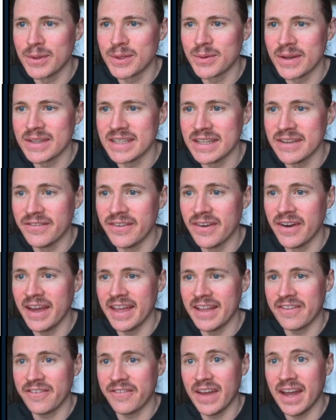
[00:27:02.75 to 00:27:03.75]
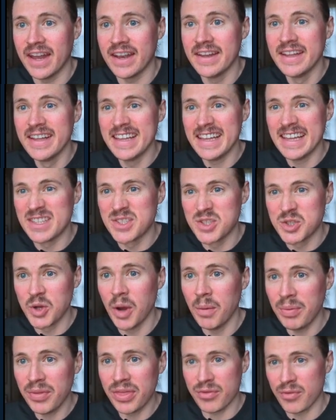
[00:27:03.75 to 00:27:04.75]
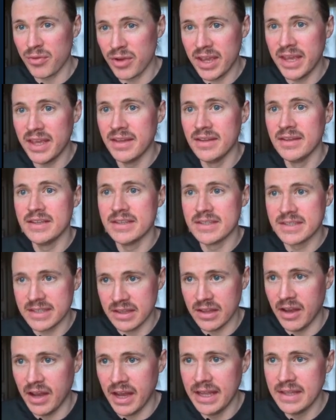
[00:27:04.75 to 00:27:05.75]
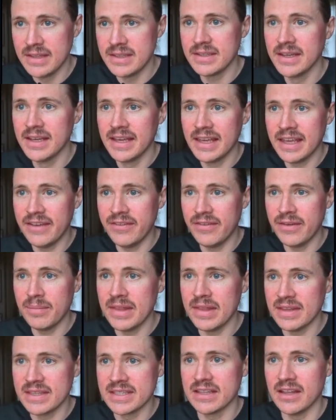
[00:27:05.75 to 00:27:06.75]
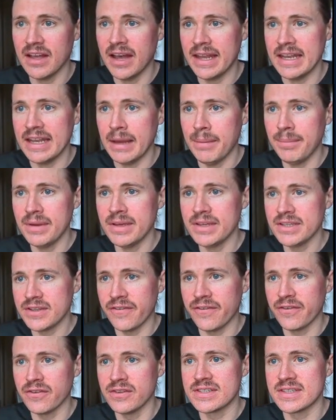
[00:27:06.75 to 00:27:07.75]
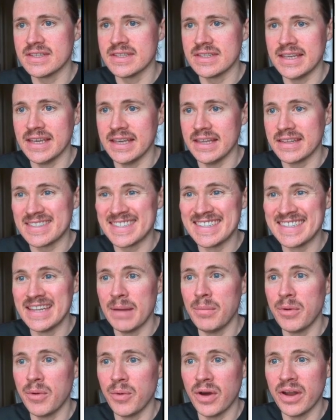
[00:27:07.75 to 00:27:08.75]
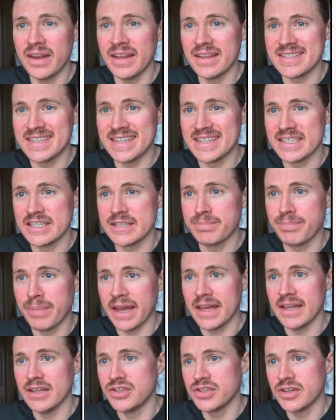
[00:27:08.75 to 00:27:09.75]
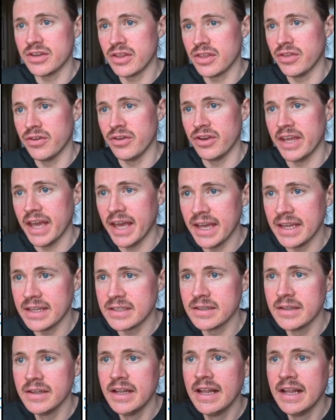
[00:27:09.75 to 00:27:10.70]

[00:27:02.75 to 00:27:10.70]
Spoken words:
identify, it's found its top 3 slides, giving me the slide number. So for instance, here it's number 1, it says is page 38.